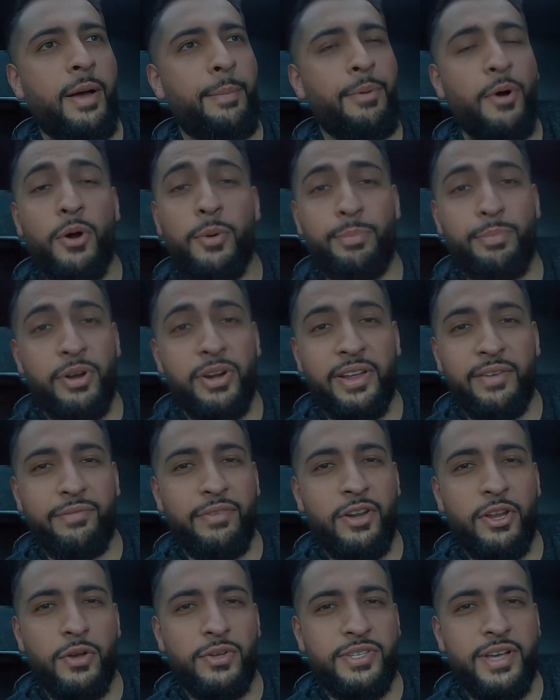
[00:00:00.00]
putting
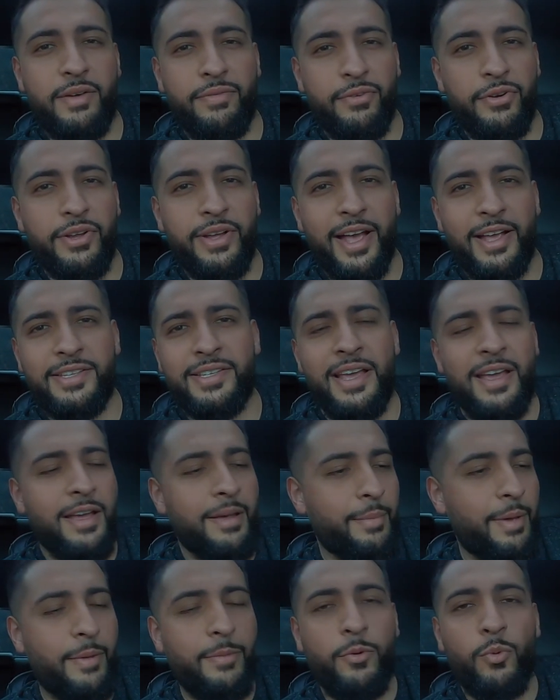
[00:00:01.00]
videos out for you guys
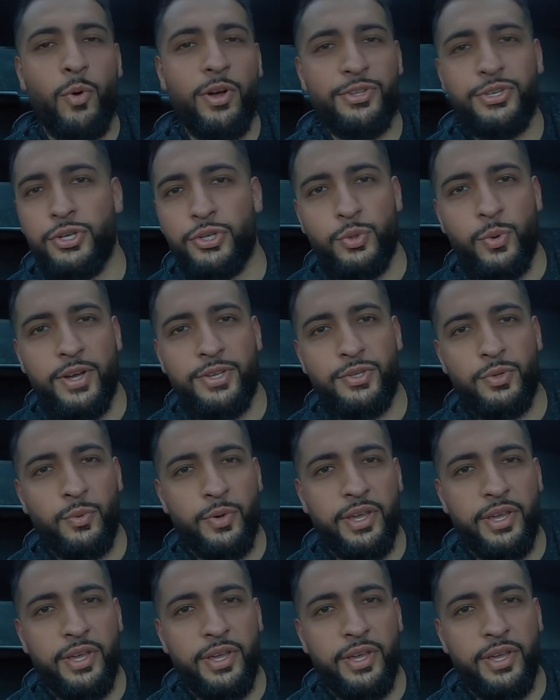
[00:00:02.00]
maybe once or twice a